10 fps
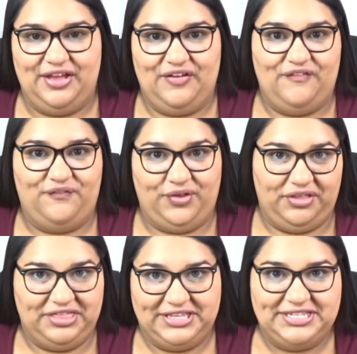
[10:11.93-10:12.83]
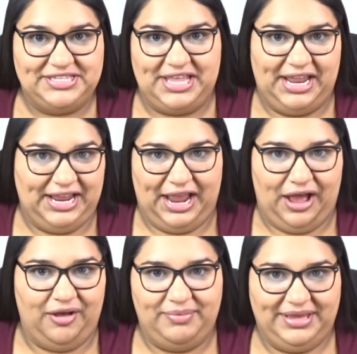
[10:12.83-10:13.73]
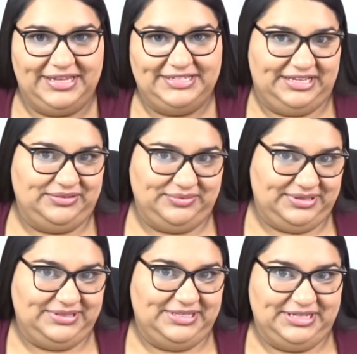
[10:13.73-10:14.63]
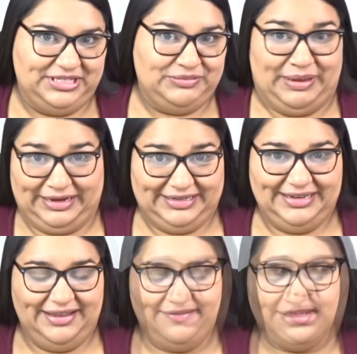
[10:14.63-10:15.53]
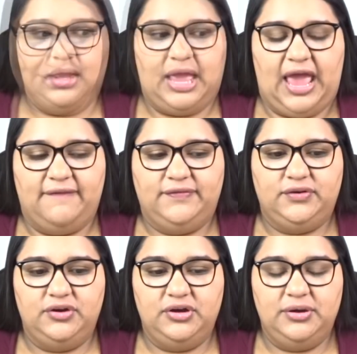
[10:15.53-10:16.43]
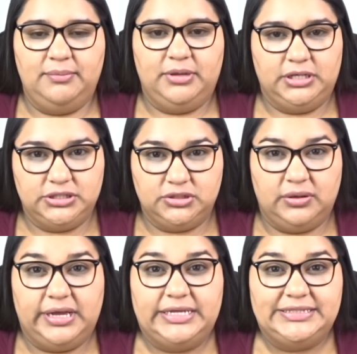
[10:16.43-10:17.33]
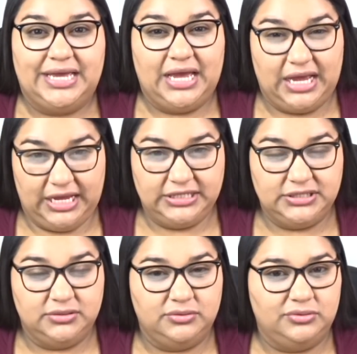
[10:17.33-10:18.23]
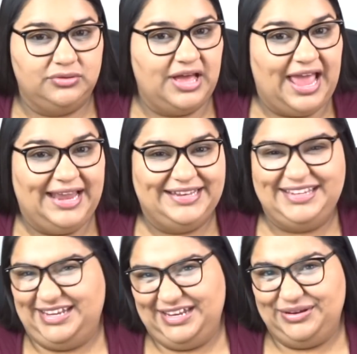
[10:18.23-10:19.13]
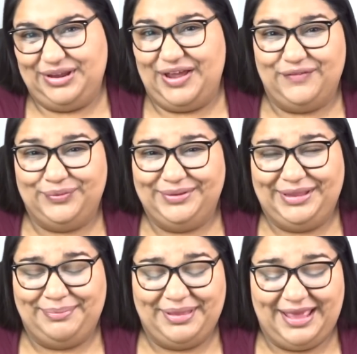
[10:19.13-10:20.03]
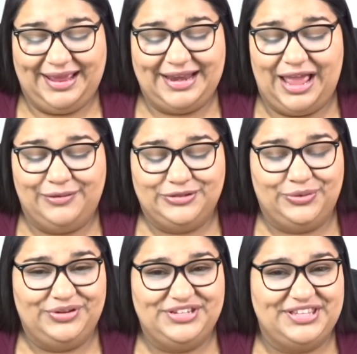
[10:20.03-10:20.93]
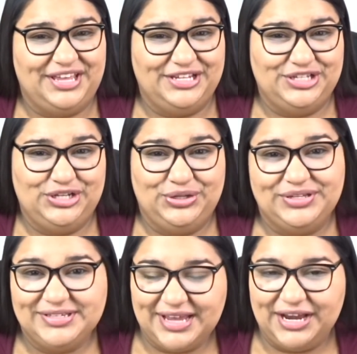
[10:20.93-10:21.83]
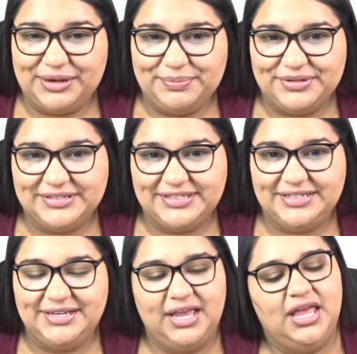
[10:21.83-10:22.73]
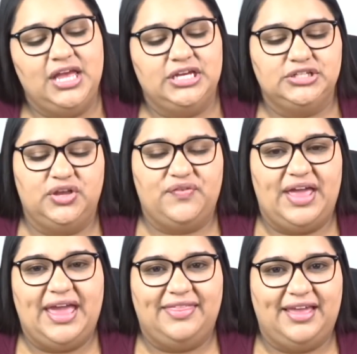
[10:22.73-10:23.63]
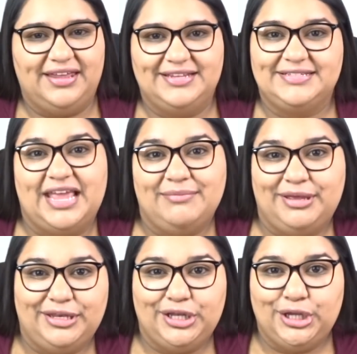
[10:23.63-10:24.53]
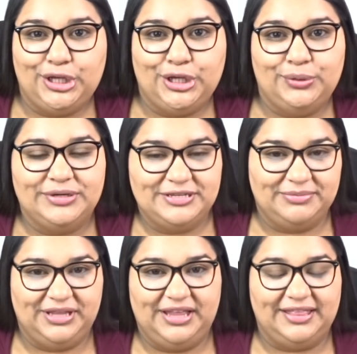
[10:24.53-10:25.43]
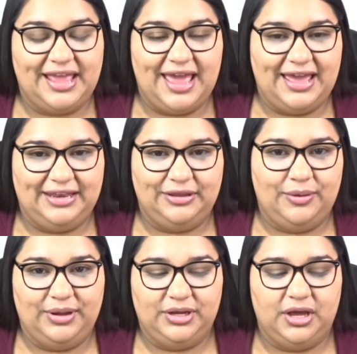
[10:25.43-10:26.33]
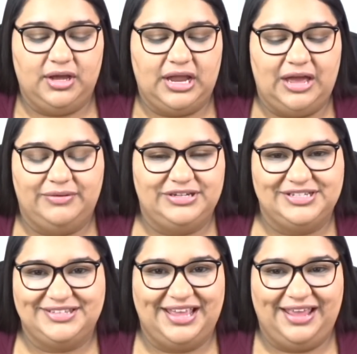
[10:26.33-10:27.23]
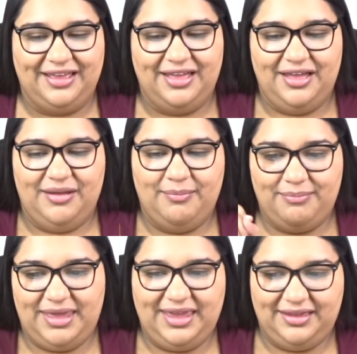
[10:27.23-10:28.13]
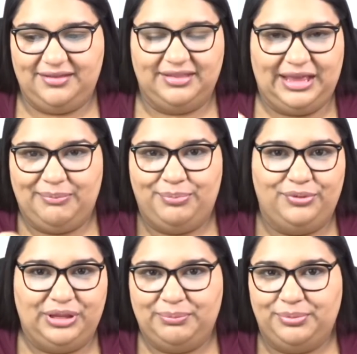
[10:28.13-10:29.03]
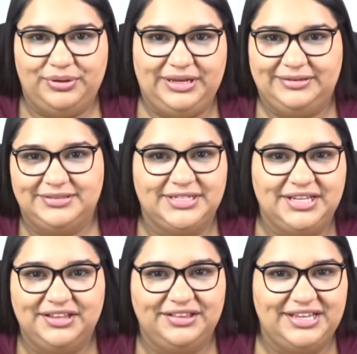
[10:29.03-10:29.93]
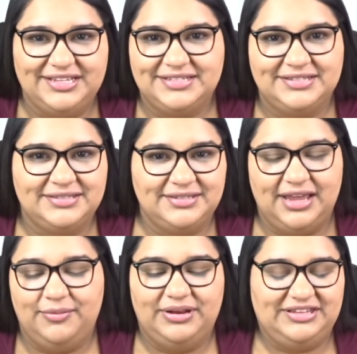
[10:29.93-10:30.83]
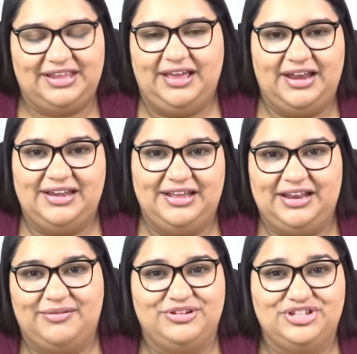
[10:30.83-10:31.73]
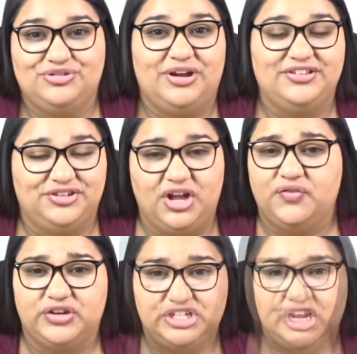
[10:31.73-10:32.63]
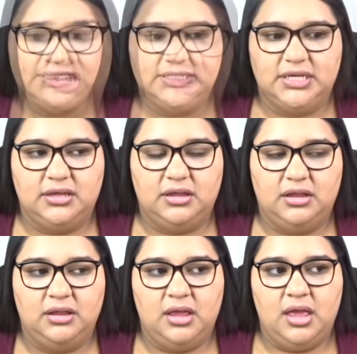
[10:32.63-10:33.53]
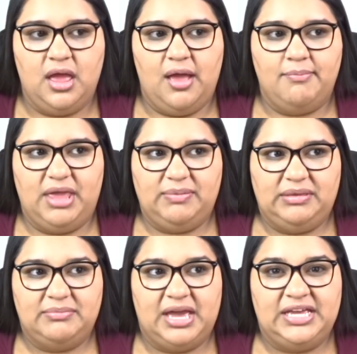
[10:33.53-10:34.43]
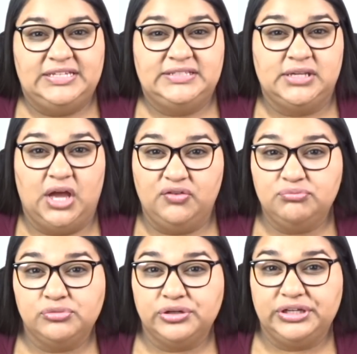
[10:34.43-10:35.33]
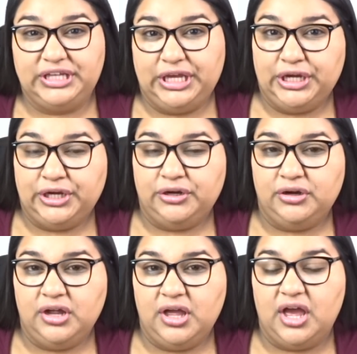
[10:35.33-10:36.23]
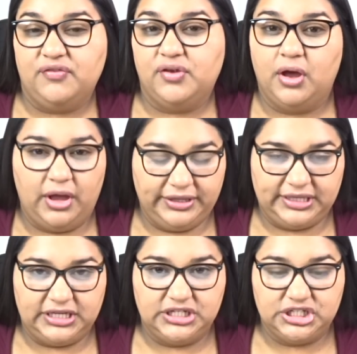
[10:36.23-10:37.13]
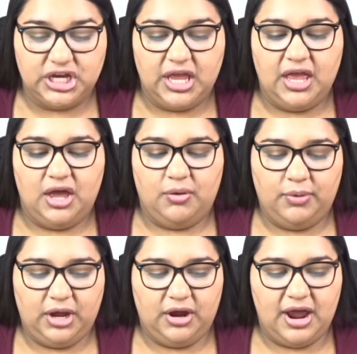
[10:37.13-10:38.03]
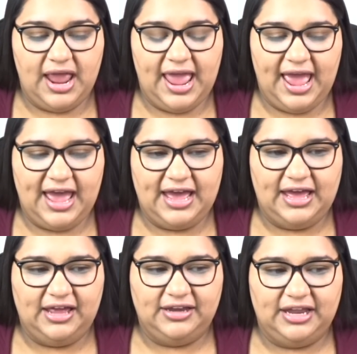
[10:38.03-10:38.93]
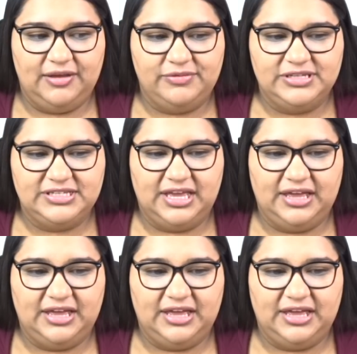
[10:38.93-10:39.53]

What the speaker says: fill this thing out because that's what was expected of us. After middle school and on to high school, I didn't ever really plan. I was always just like a to-do list kind of person. So if I had like an assignment due or something like that had it going on, I would just like make like bullet point list, and once I got it done, I would just cross it off or check it off. Until maybe my sophomore year of college, where I had, it was